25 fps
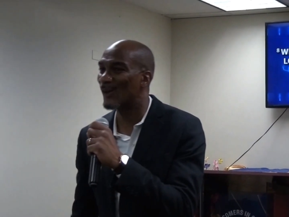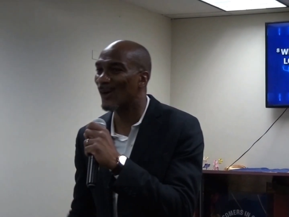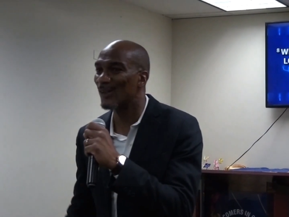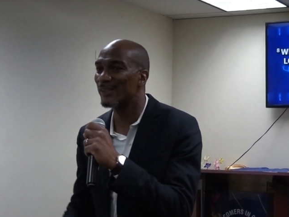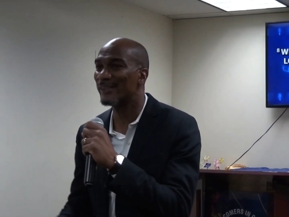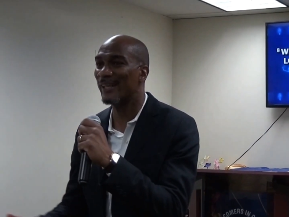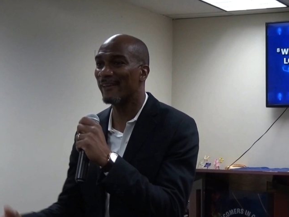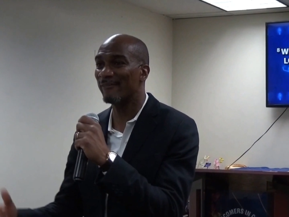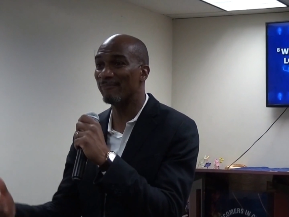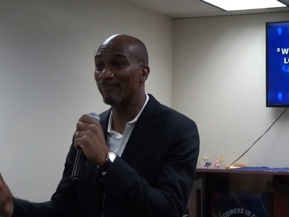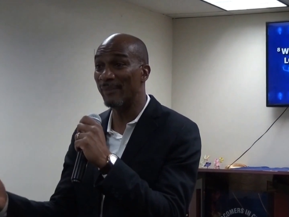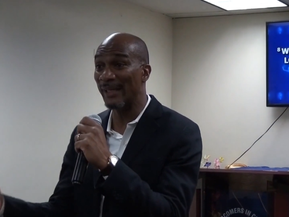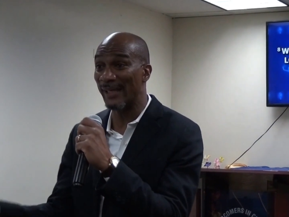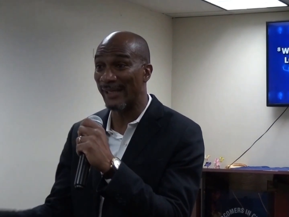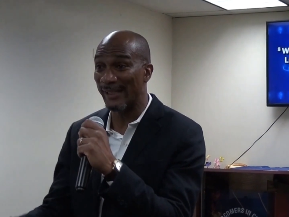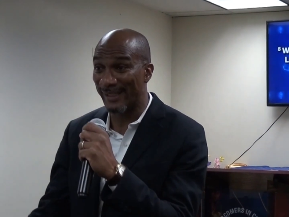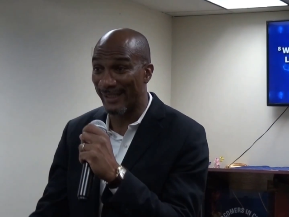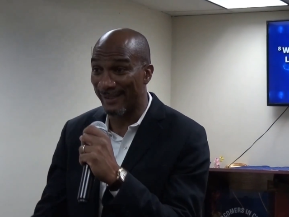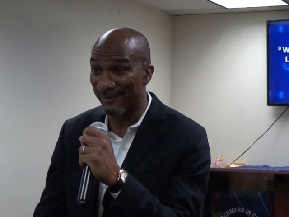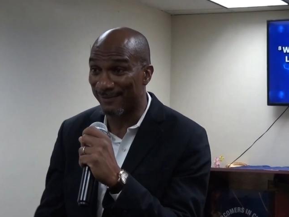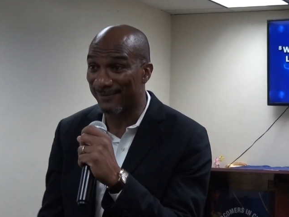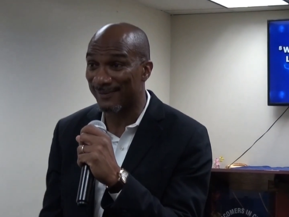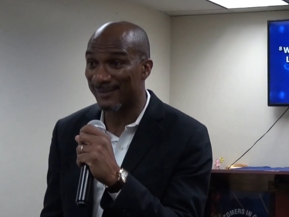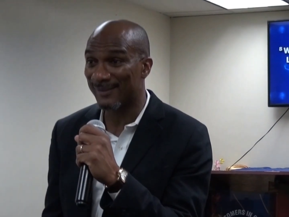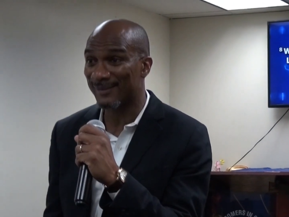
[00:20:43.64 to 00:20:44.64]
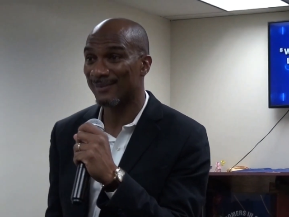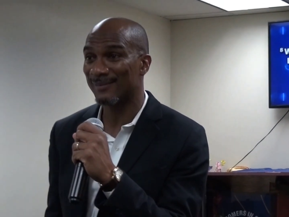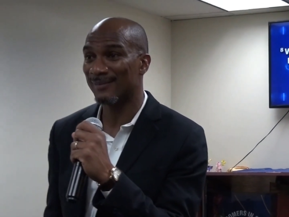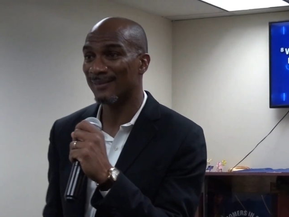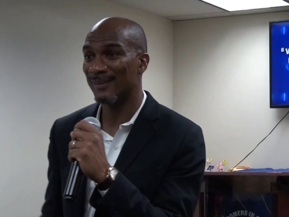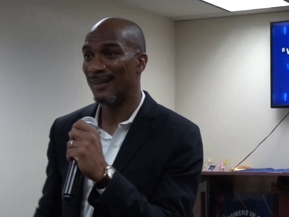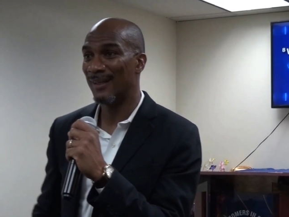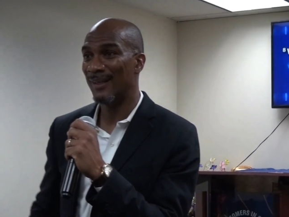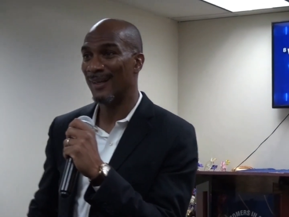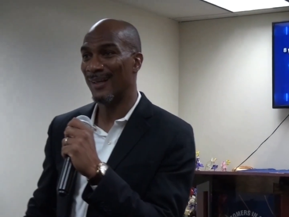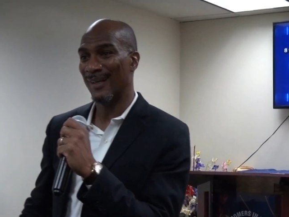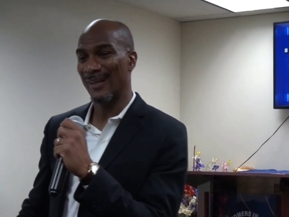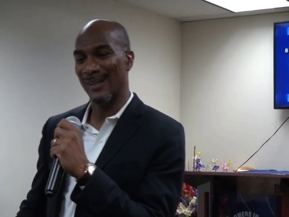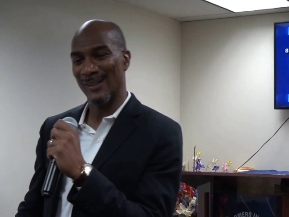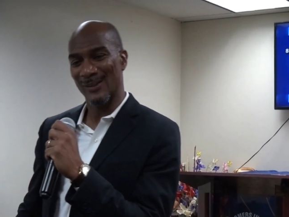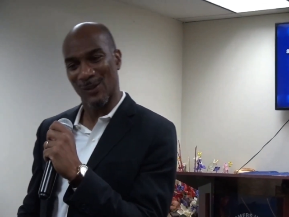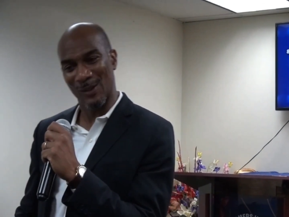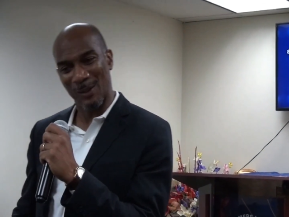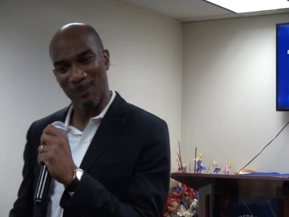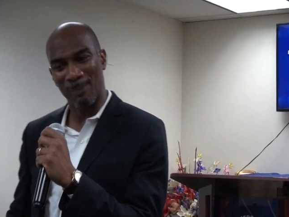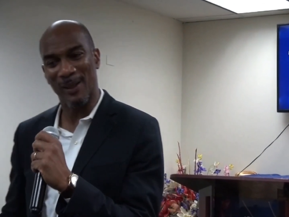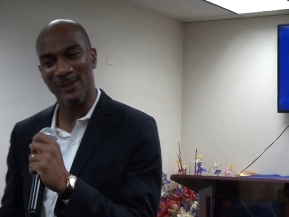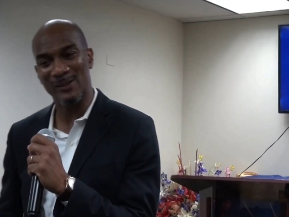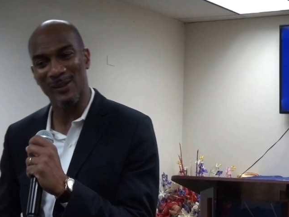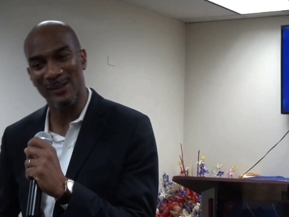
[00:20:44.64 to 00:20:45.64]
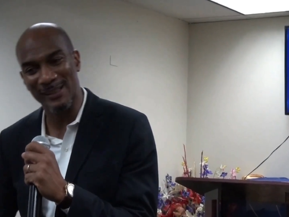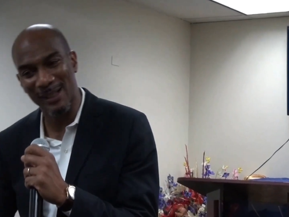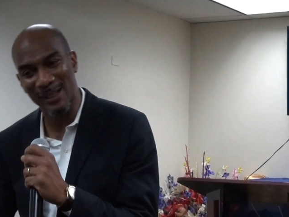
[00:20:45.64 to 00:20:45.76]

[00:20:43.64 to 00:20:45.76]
God gave me a gift. So the pastor